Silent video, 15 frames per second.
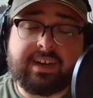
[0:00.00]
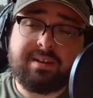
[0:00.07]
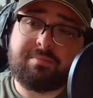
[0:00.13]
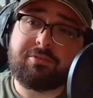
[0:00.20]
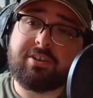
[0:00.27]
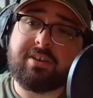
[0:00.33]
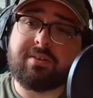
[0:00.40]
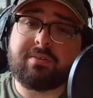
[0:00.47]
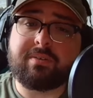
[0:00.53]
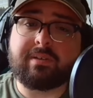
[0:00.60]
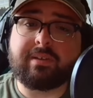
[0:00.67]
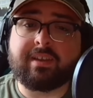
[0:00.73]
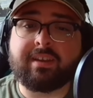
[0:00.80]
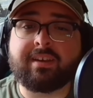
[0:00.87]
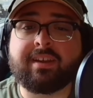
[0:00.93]
I'm
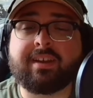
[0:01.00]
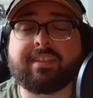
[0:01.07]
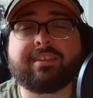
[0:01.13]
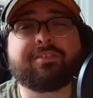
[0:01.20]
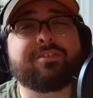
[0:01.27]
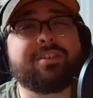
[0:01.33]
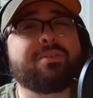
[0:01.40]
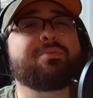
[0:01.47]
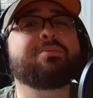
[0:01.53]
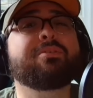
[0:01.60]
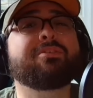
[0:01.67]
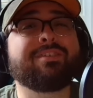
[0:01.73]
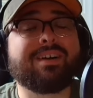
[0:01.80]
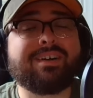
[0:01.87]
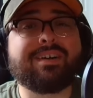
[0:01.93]
Joe, and there's
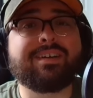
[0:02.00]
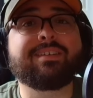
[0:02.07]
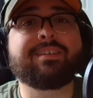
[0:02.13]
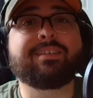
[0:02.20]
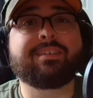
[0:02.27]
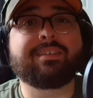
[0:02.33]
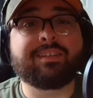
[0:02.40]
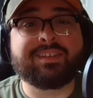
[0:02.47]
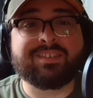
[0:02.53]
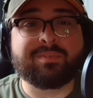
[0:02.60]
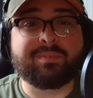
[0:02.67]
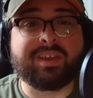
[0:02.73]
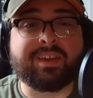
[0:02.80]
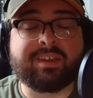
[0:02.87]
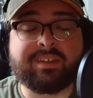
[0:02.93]
no John
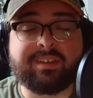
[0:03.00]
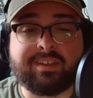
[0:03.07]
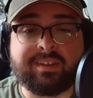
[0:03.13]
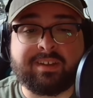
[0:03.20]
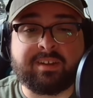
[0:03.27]
this week.